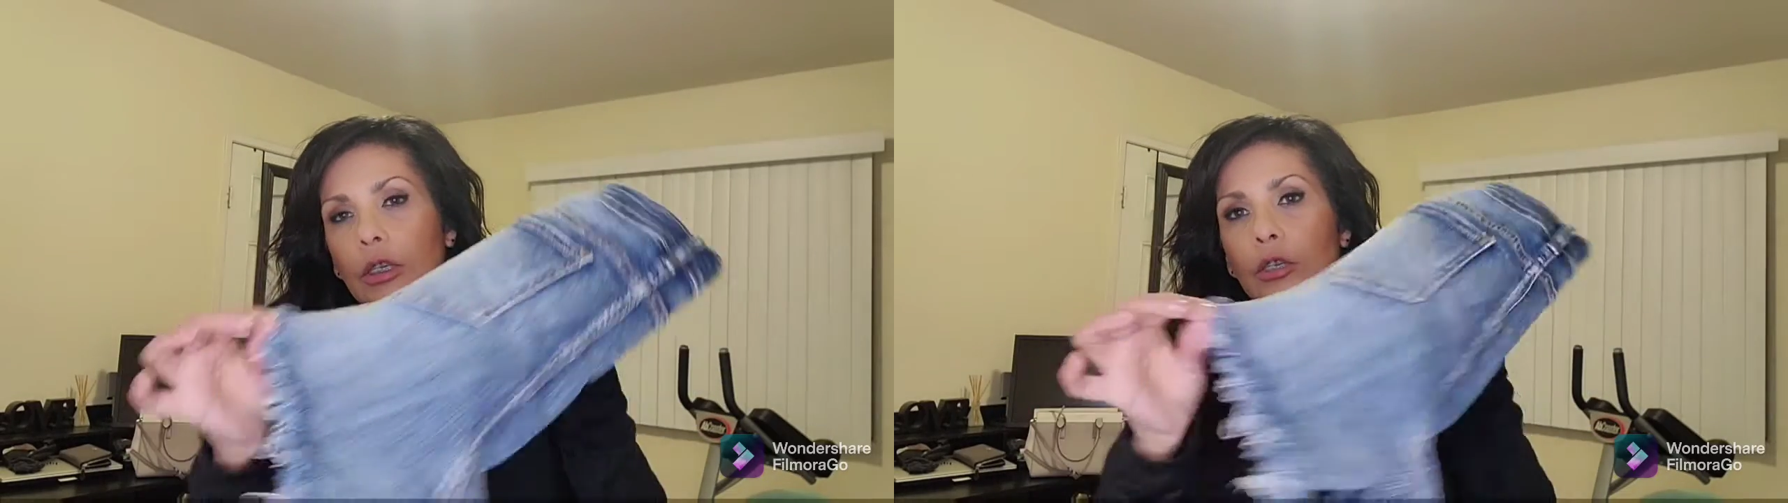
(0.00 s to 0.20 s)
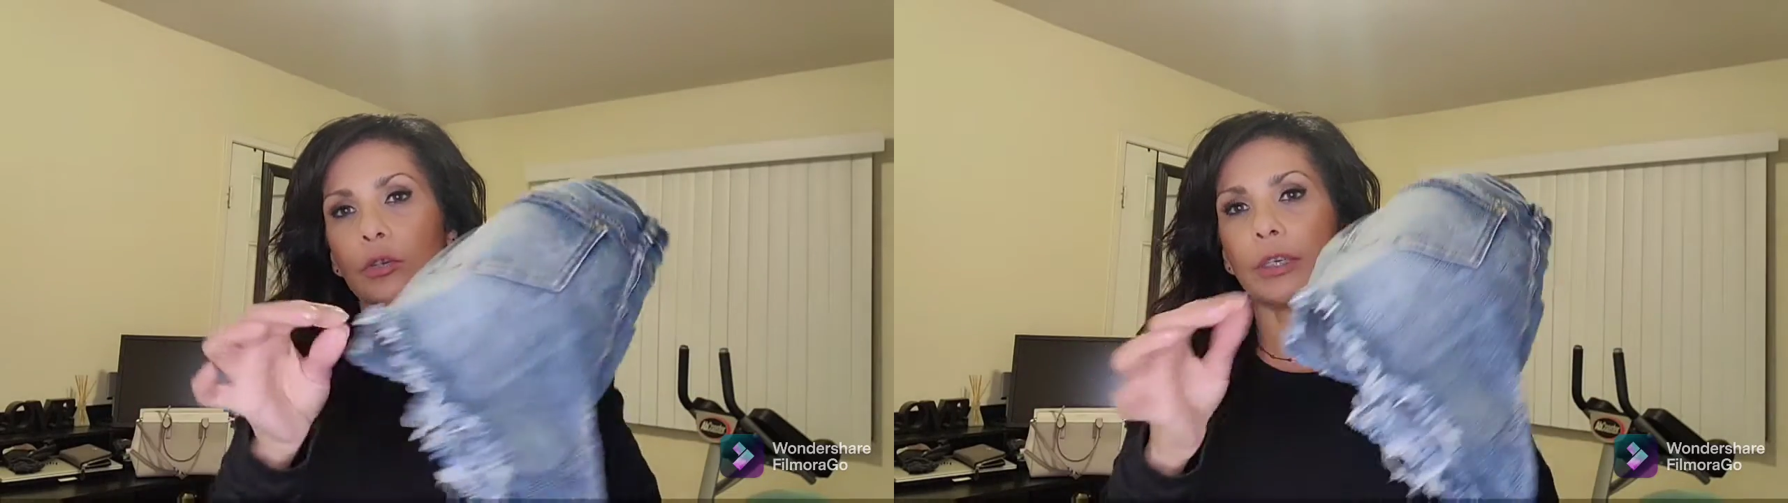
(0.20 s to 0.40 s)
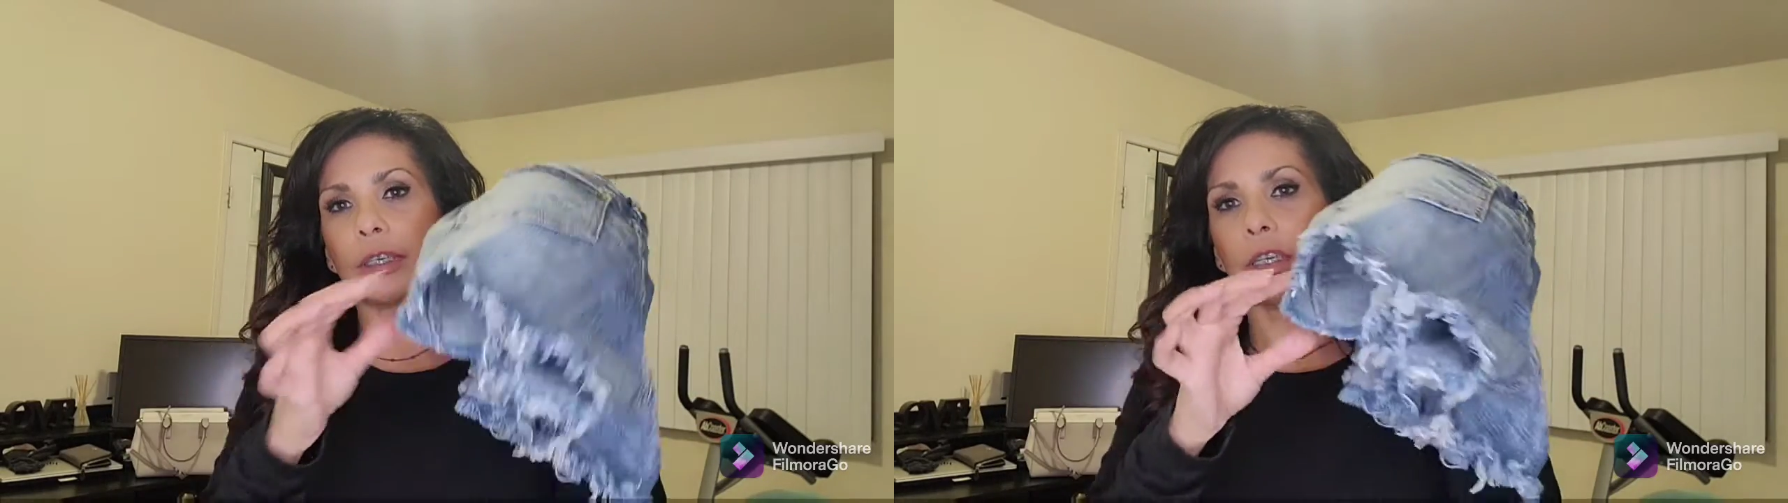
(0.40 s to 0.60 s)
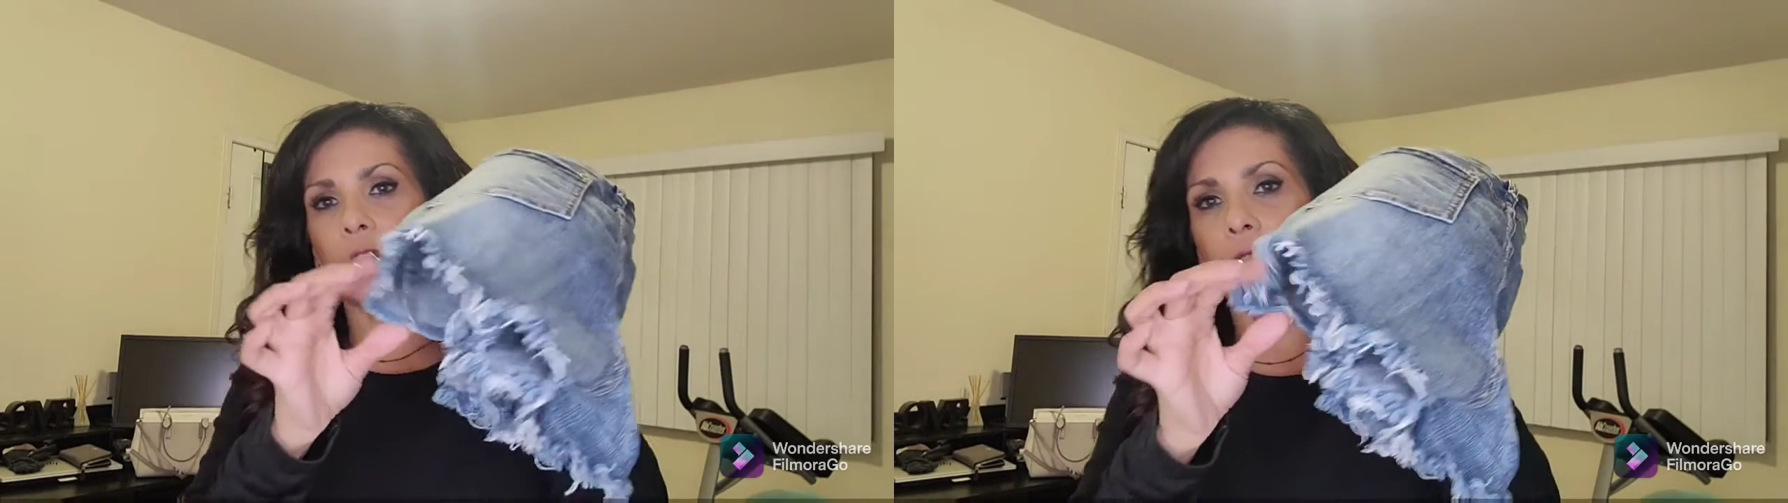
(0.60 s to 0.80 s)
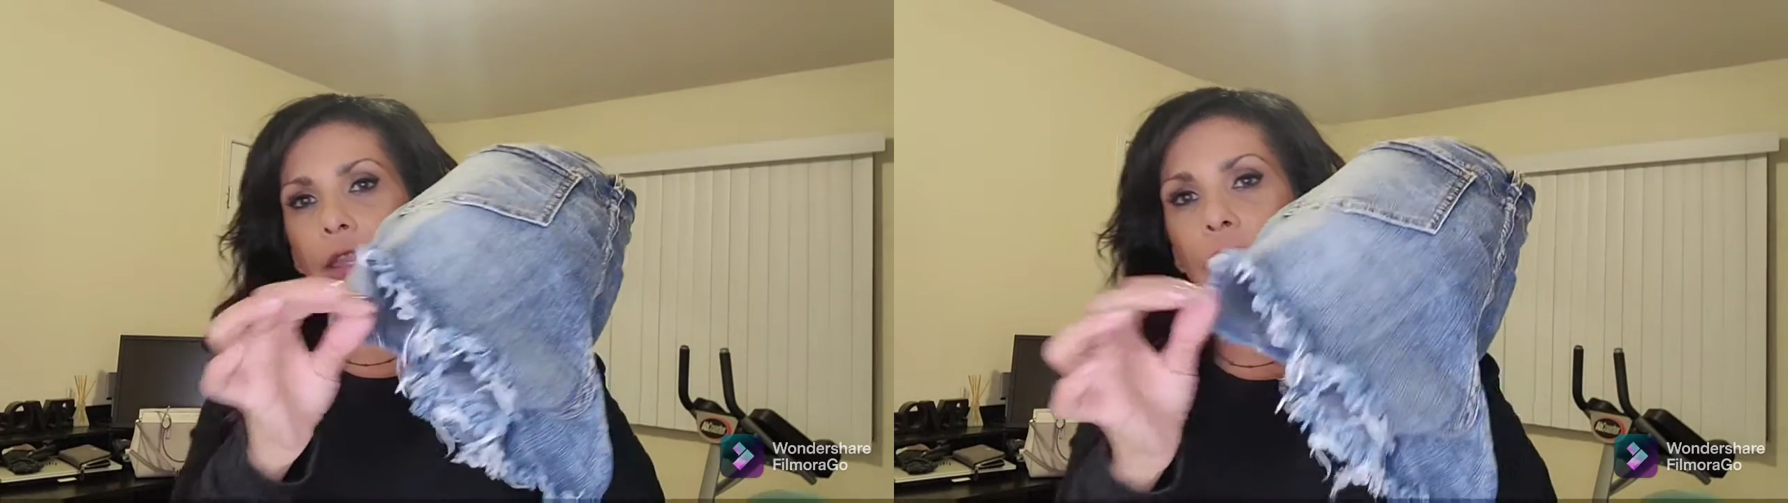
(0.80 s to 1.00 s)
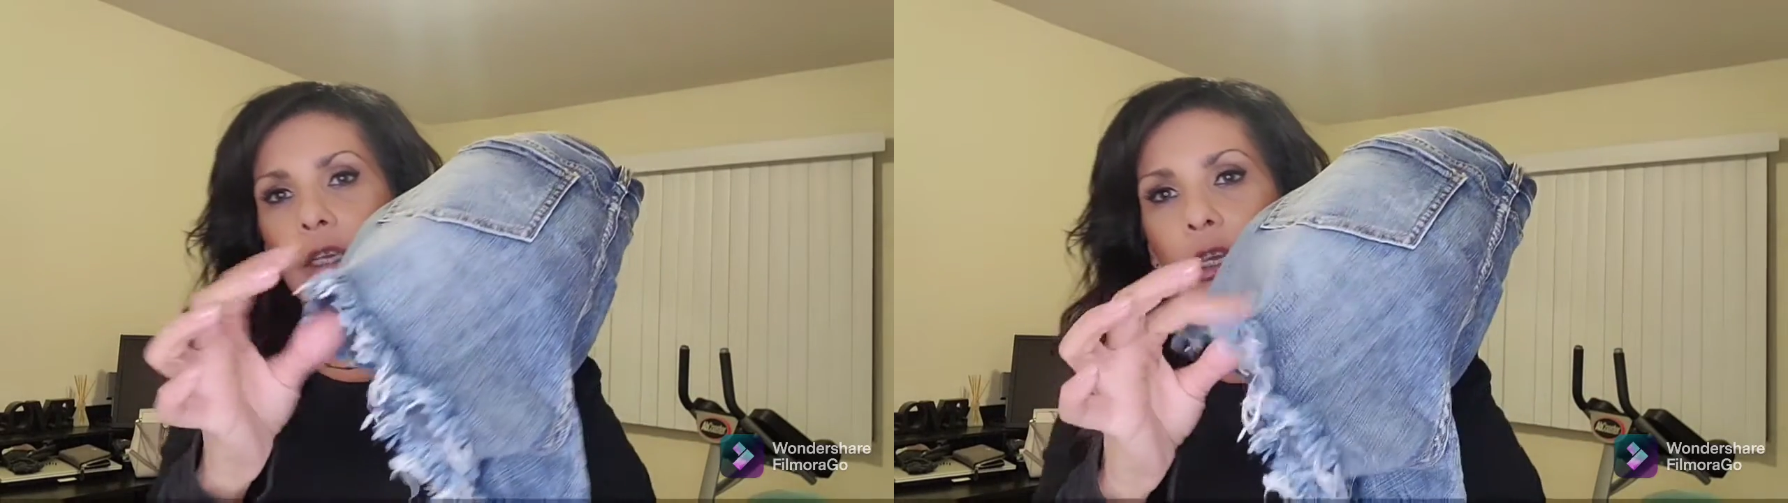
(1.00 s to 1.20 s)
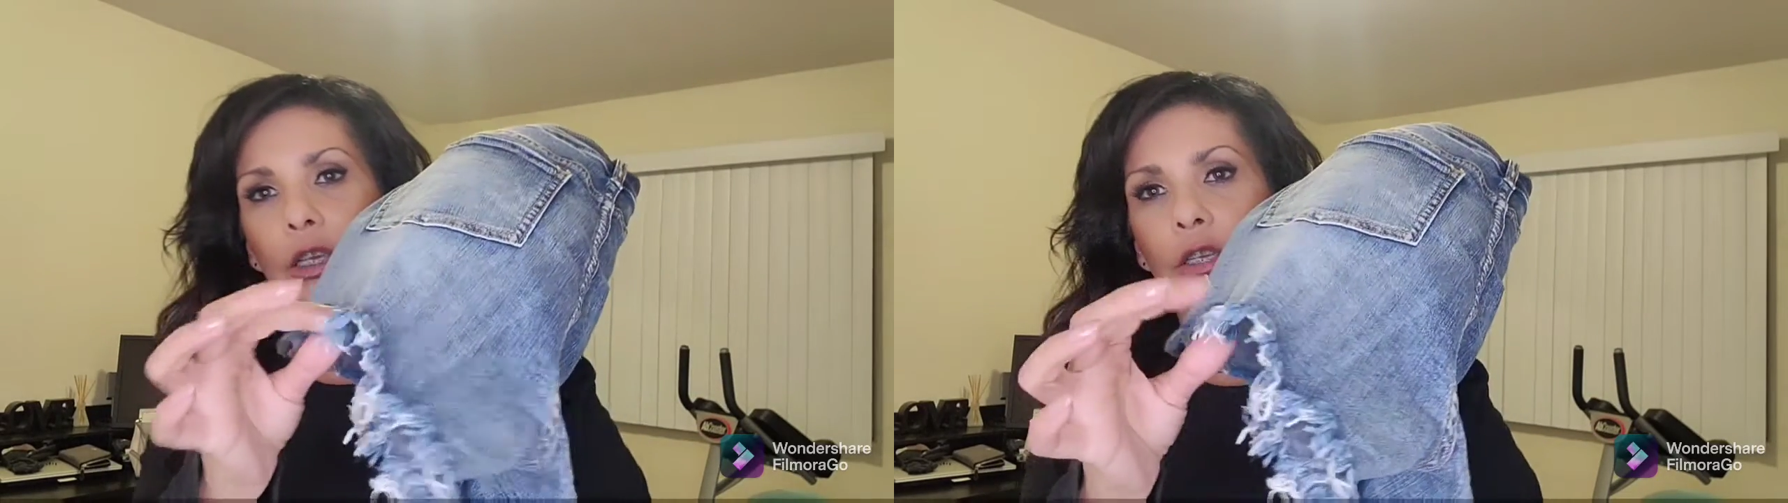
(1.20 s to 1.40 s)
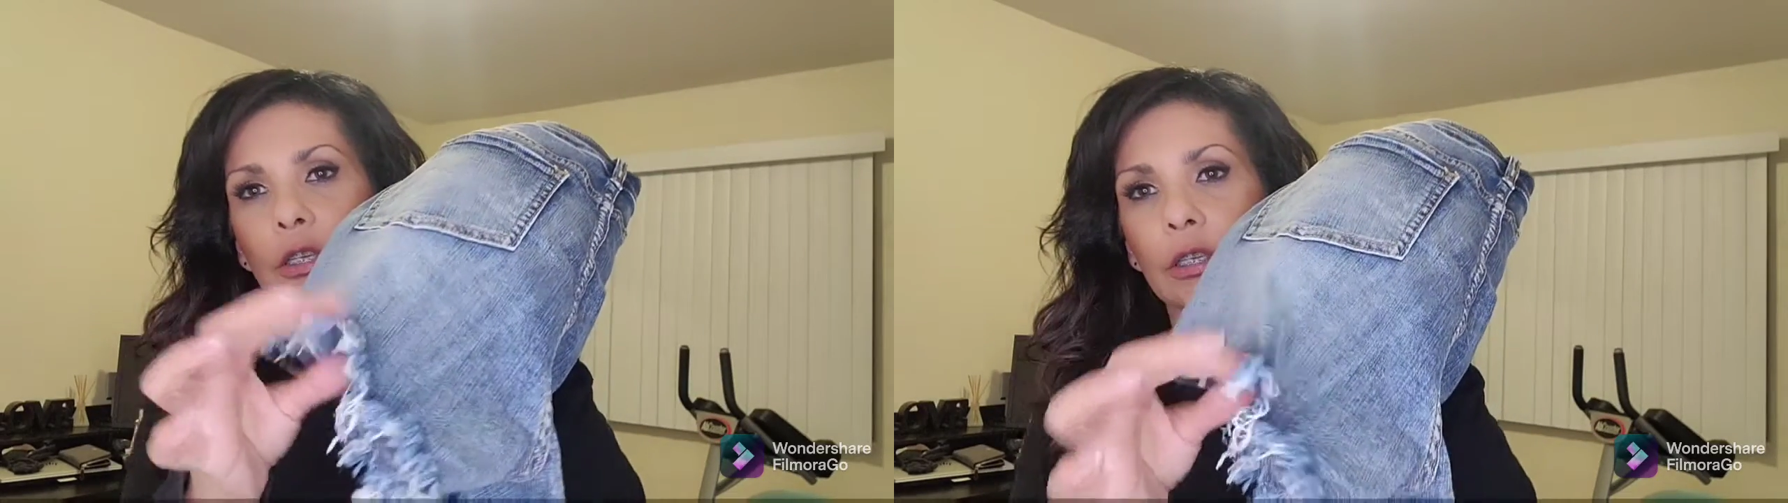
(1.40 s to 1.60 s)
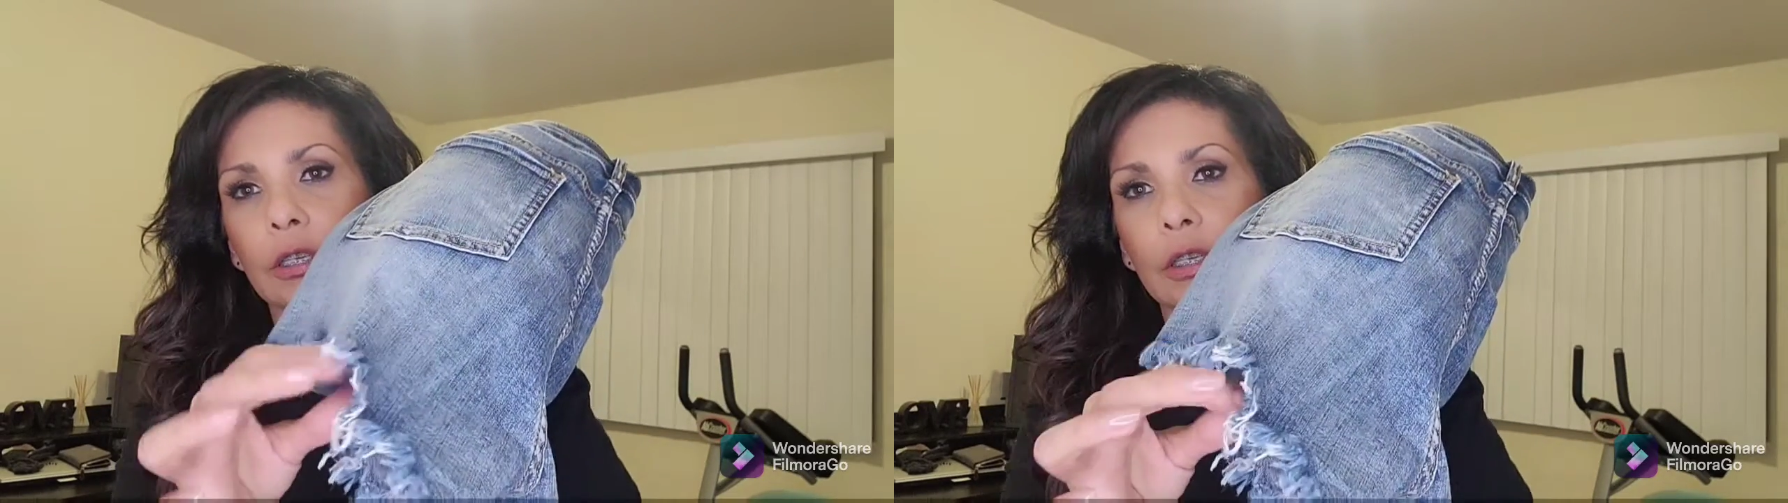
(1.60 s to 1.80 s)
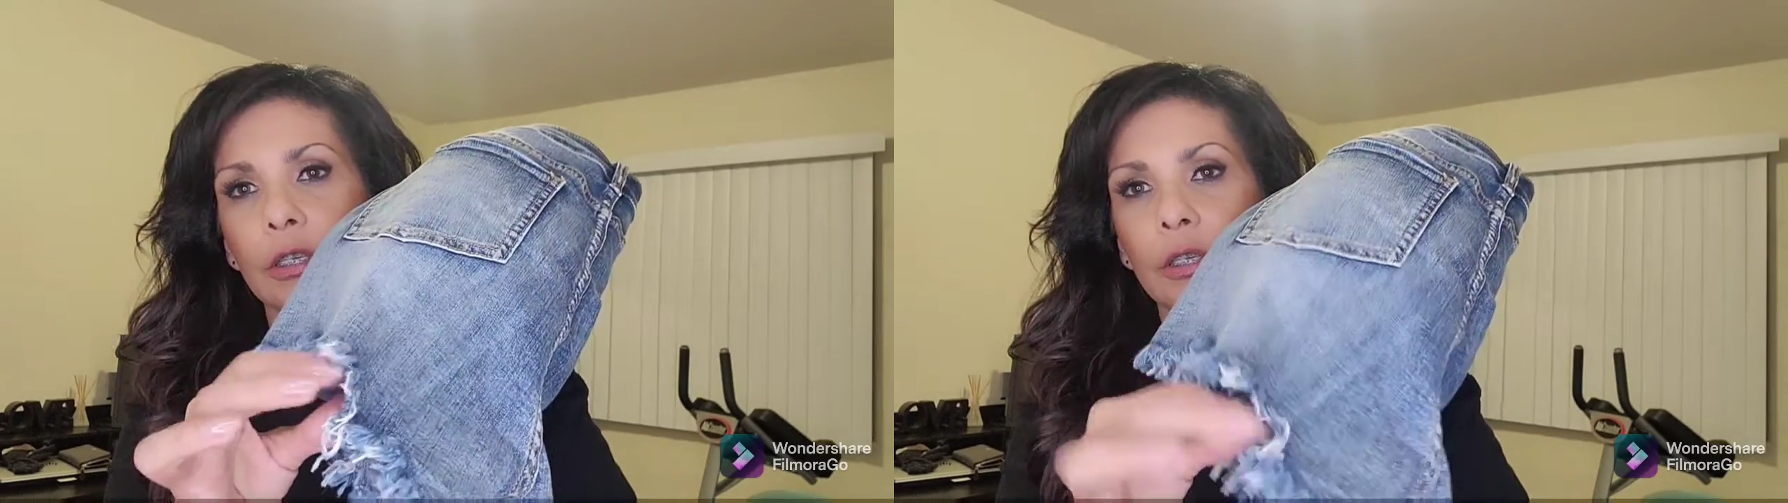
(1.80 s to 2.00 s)
distressing at the
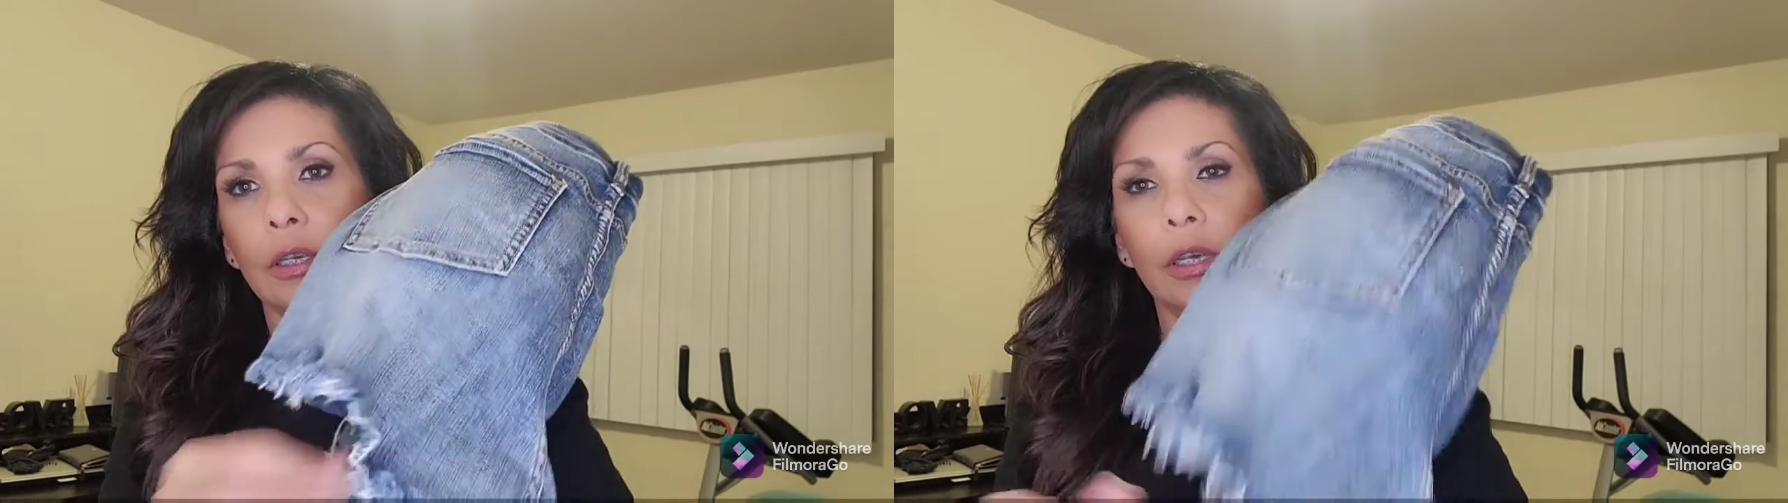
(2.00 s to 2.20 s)
ends.